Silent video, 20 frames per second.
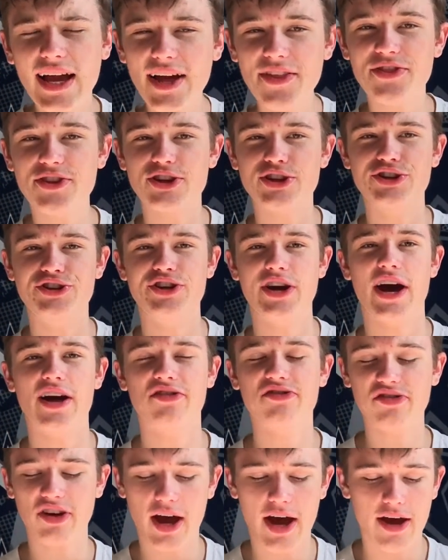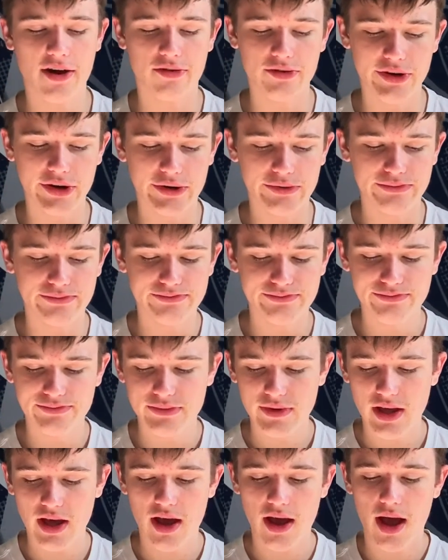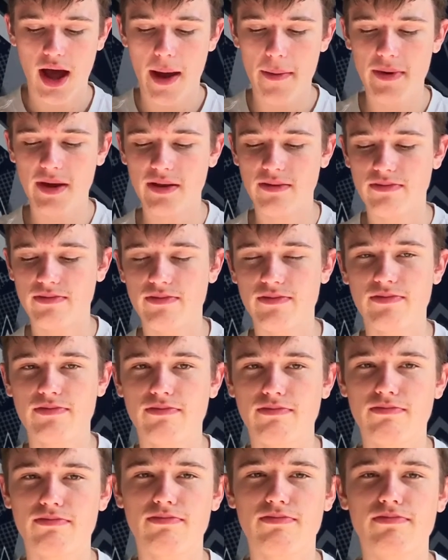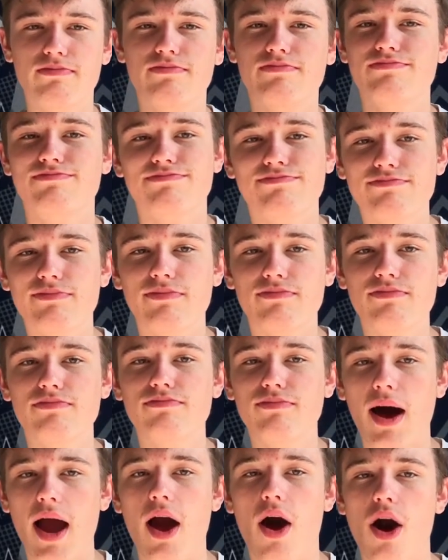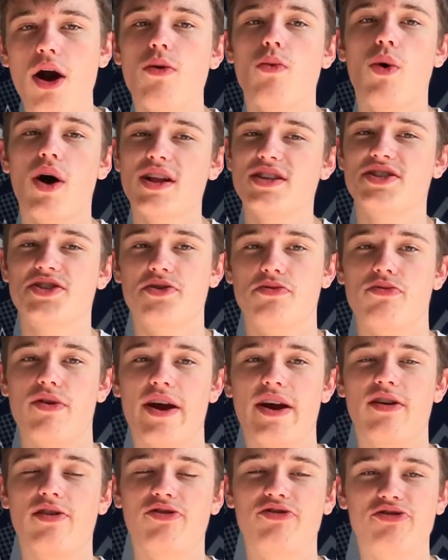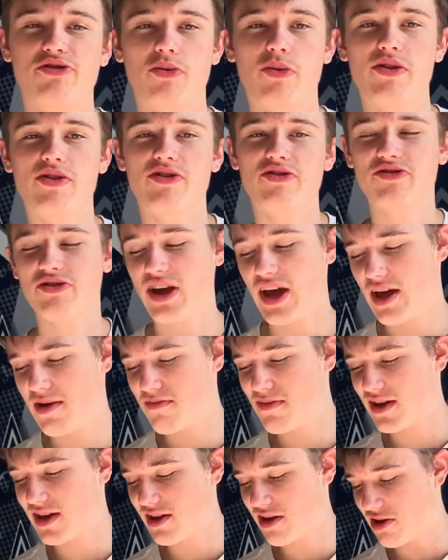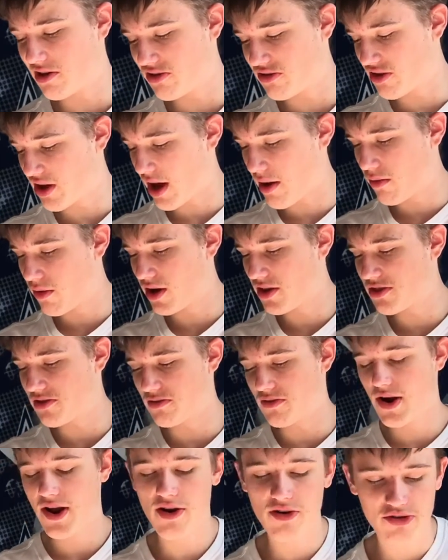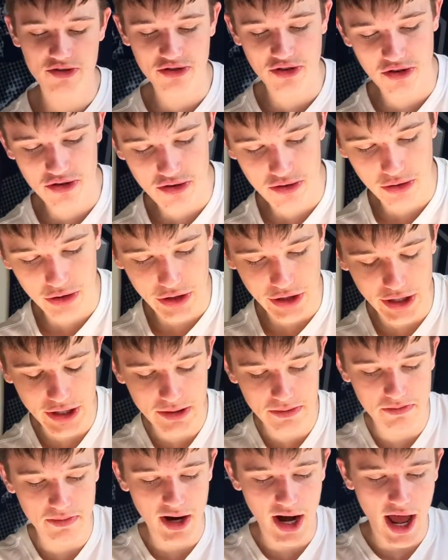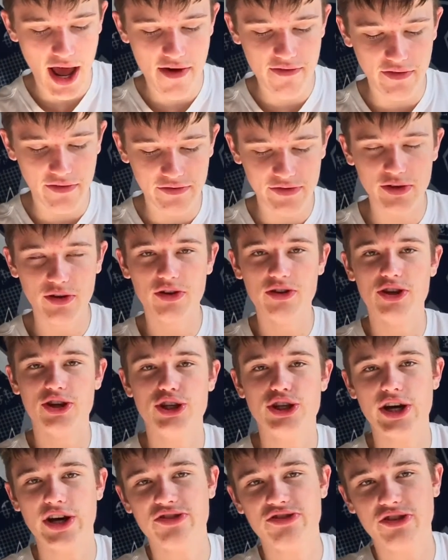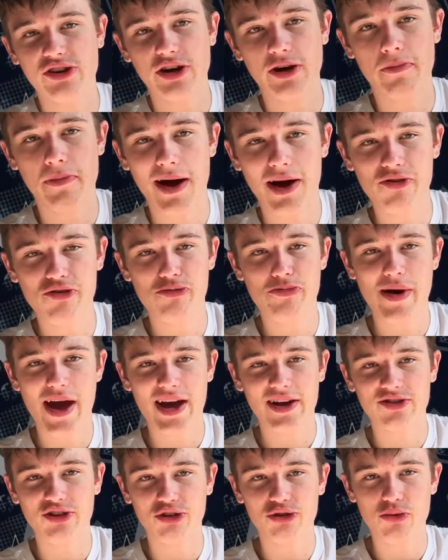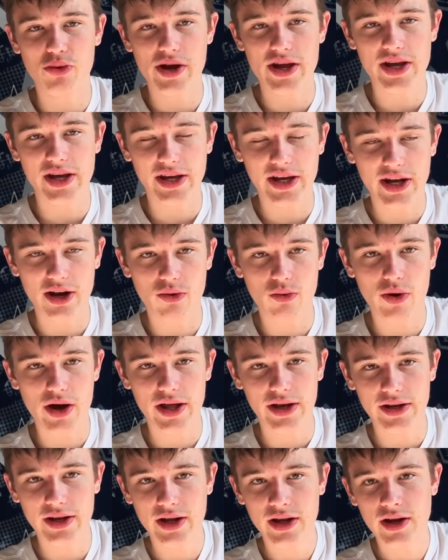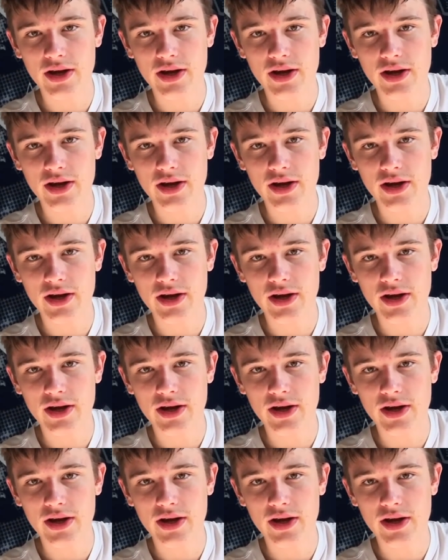got the Jets. I don't know. I mean, my heart wants the Raiders to win this game because I want the Raiders to do good, but I have a feeling the Jets are going to bounce back this week and get a win.